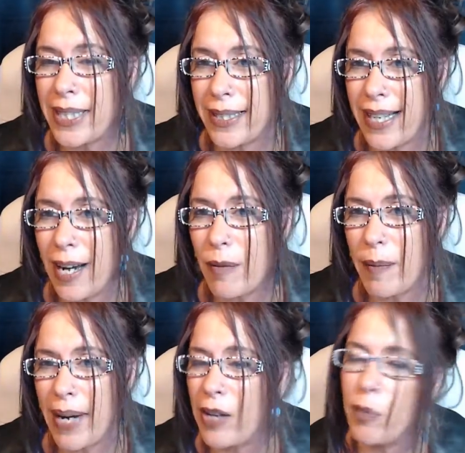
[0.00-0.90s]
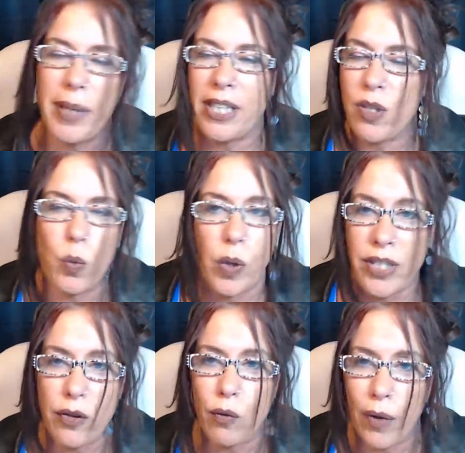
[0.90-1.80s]
to Tom about it because it
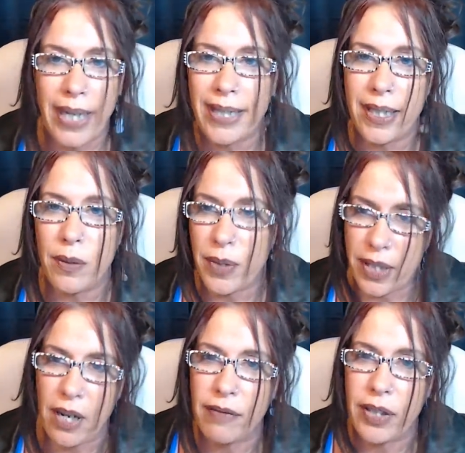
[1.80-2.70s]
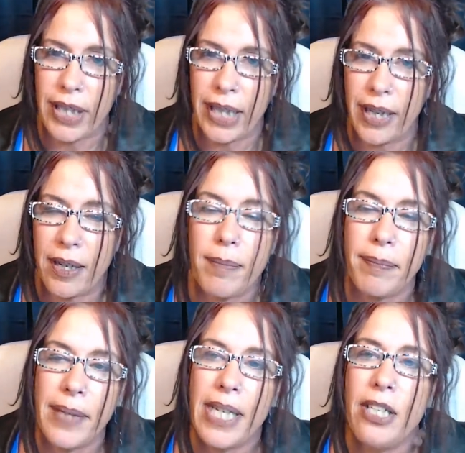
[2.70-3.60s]
wasn't right that he was covering it up.
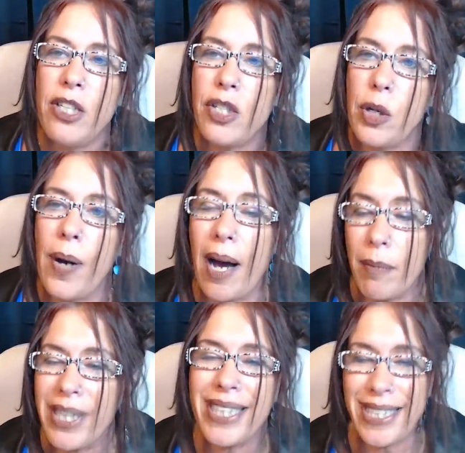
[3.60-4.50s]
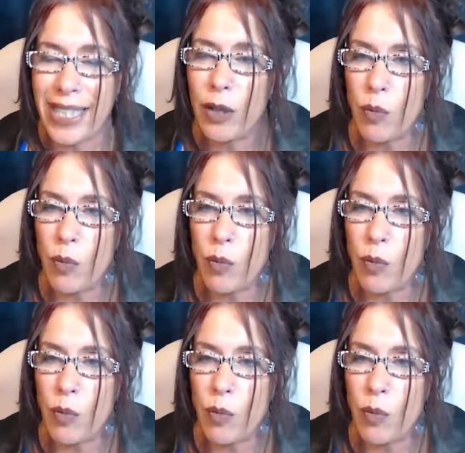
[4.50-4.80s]
So I'm going to dig